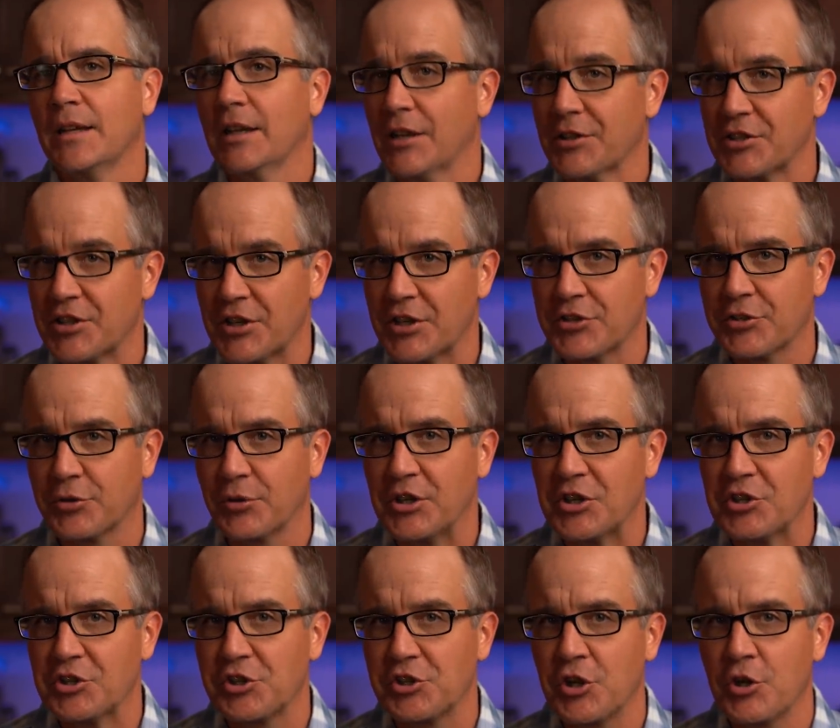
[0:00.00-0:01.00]
As history
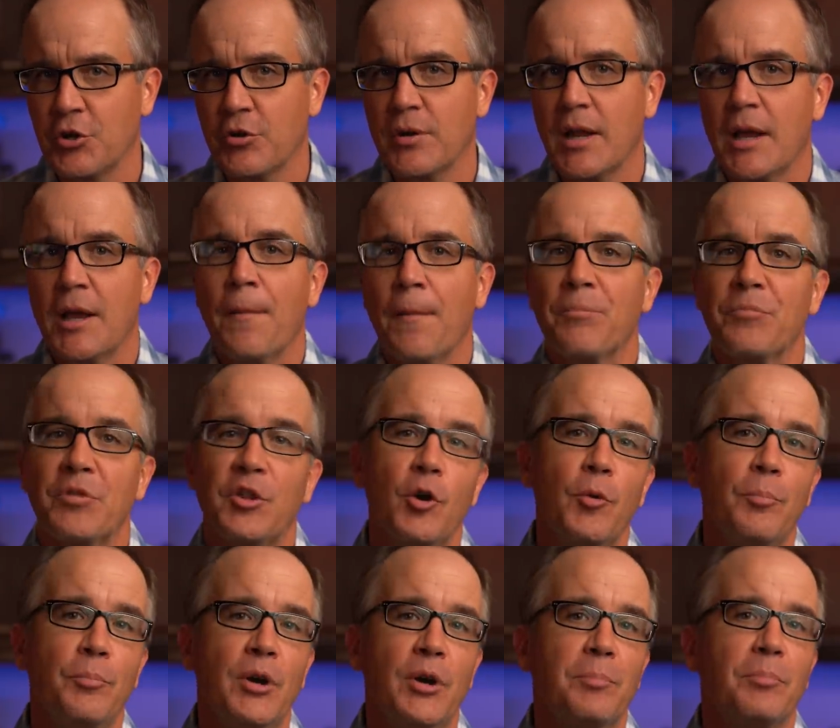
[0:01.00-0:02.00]
has shown,
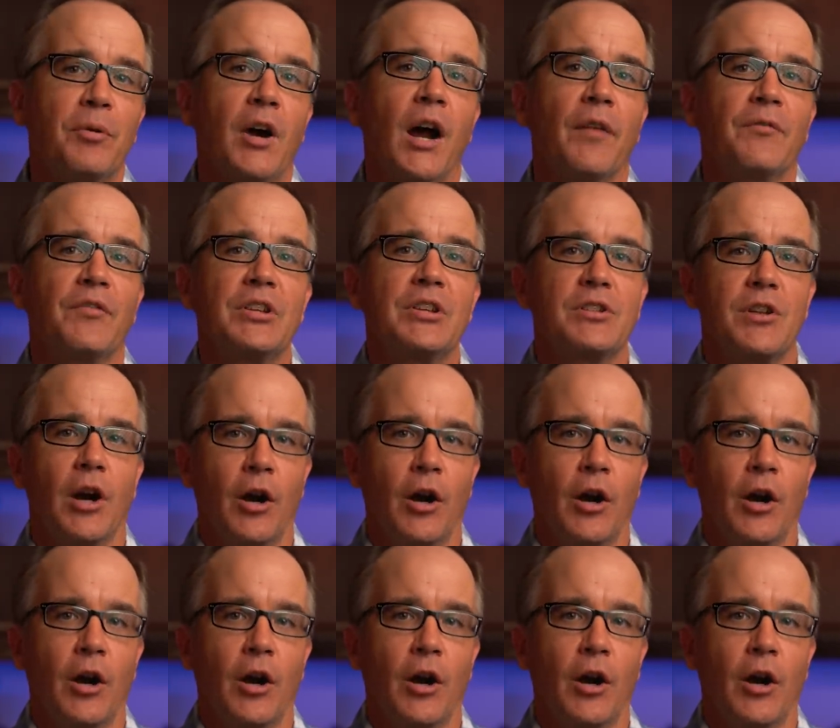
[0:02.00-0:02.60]
they'll put profits